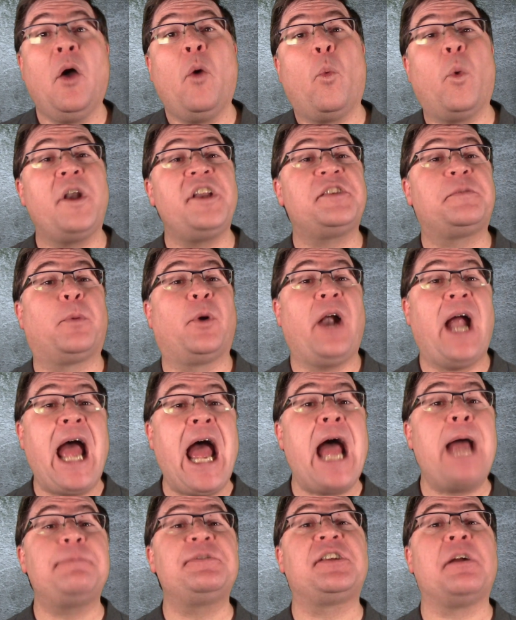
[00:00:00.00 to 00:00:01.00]
What is
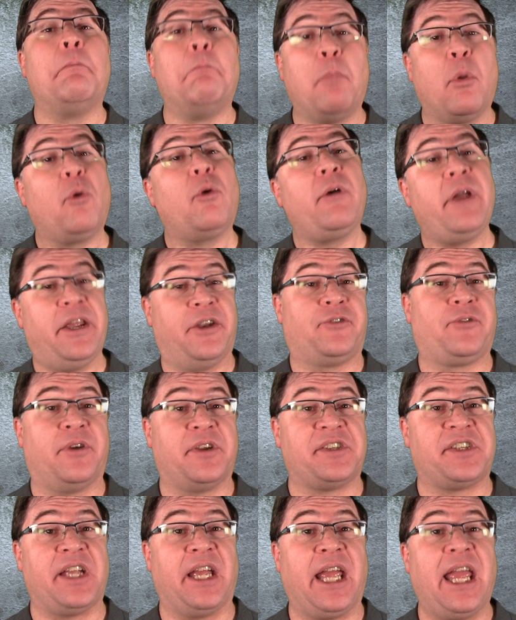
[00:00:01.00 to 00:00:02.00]
perhaps more
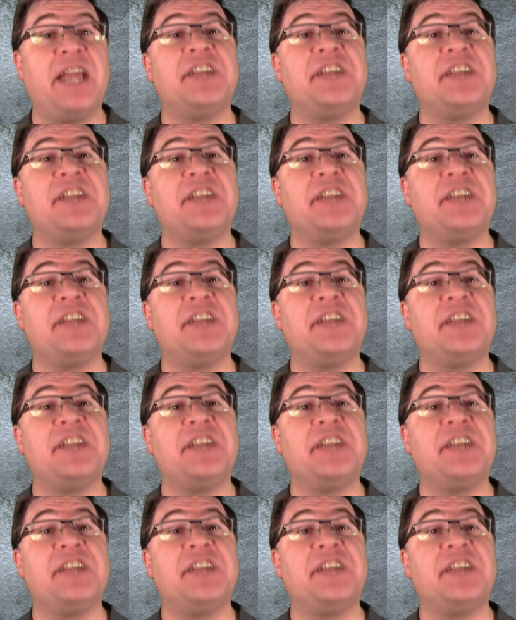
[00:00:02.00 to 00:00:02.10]
interesting